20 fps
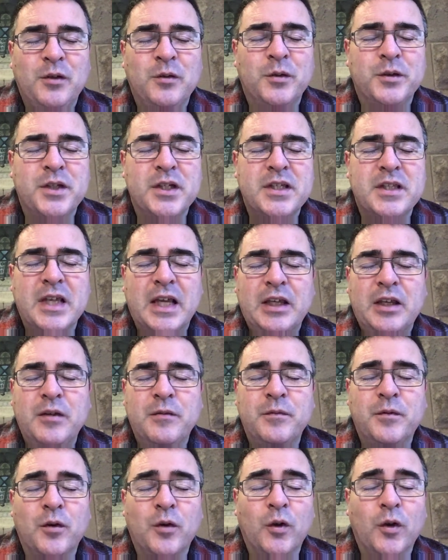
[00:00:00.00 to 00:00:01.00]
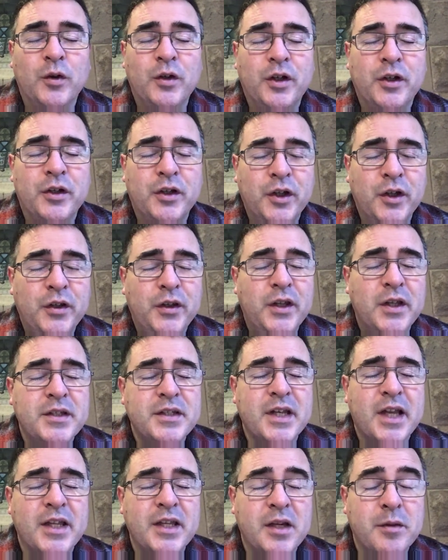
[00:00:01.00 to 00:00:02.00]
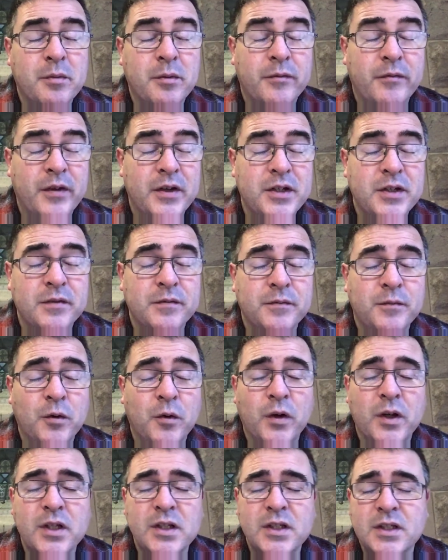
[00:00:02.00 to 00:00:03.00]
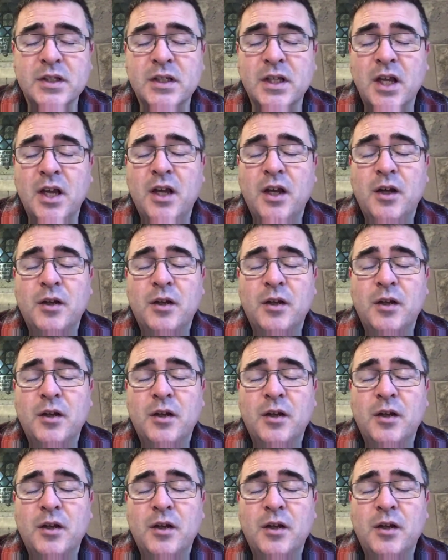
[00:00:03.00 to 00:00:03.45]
Lord, just thank you for all your goodness and your provision for us.